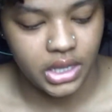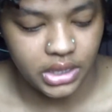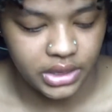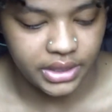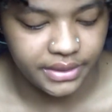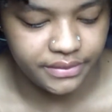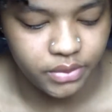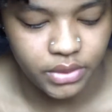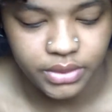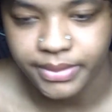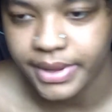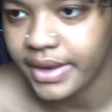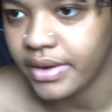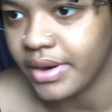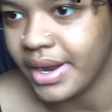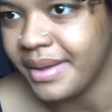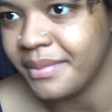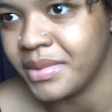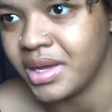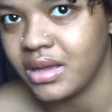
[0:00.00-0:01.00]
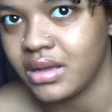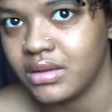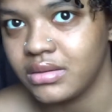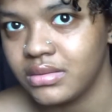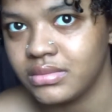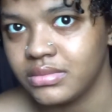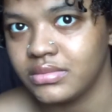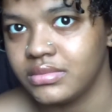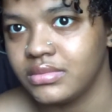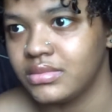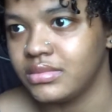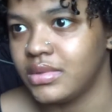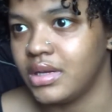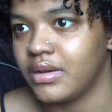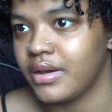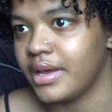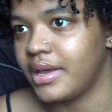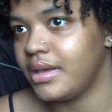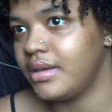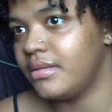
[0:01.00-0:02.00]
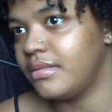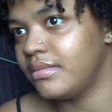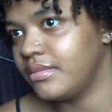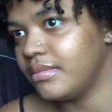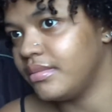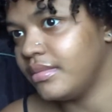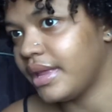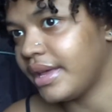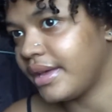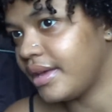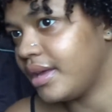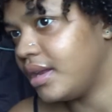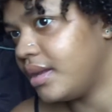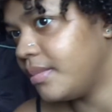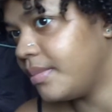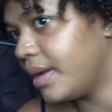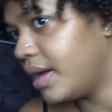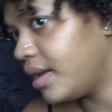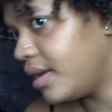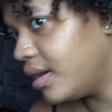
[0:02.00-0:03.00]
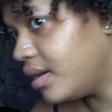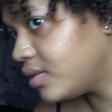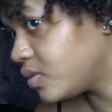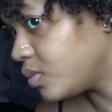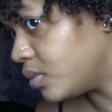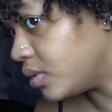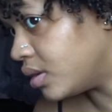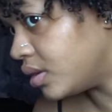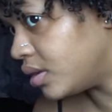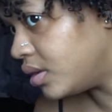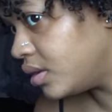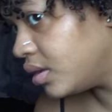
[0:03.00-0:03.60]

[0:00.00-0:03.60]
lived with my grandma, okay? Like anybody else would.